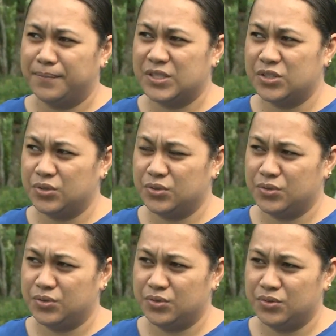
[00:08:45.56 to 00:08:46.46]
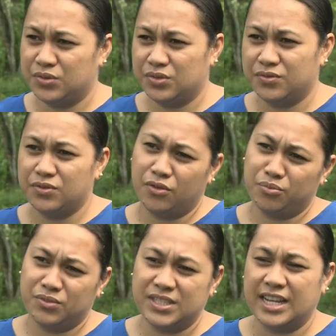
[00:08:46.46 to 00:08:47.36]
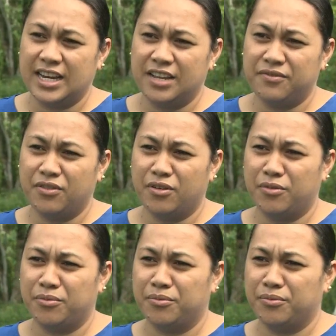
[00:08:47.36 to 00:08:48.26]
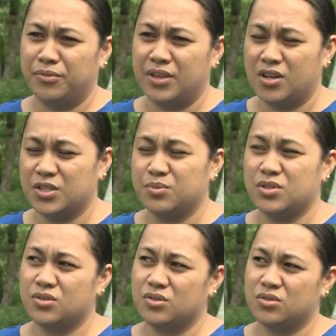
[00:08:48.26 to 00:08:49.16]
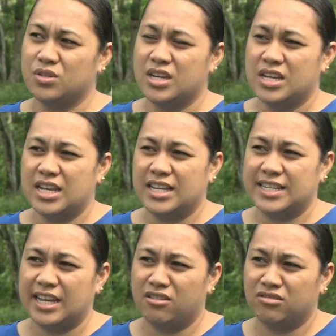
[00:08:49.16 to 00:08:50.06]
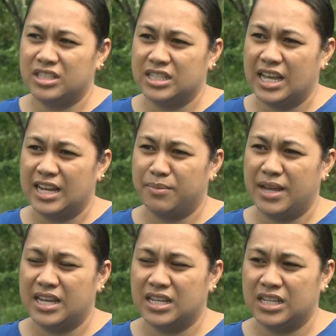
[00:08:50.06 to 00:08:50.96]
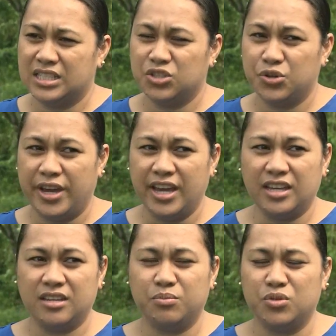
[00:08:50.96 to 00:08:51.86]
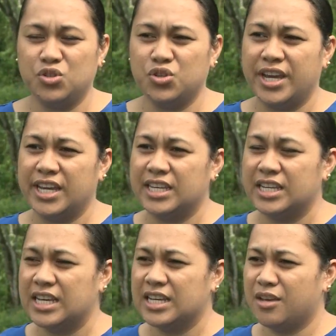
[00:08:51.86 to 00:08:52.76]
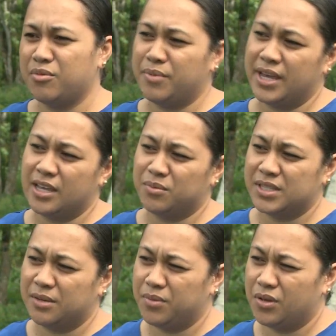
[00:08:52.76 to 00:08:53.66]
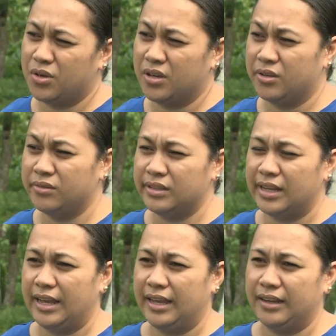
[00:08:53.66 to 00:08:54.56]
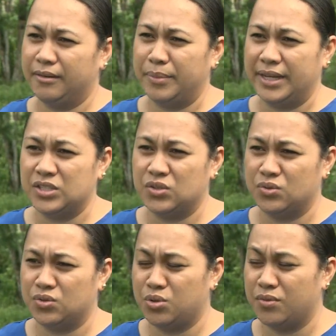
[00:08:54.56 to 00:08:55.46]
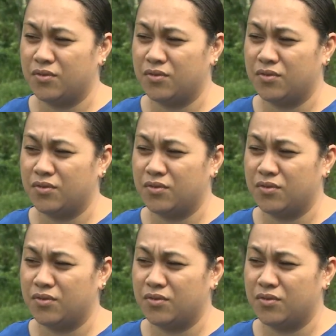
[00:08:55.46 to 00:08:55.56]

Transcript: Starting from the hospital down the Halamahanga bush track, coming back up Tapu Hill and back to Niue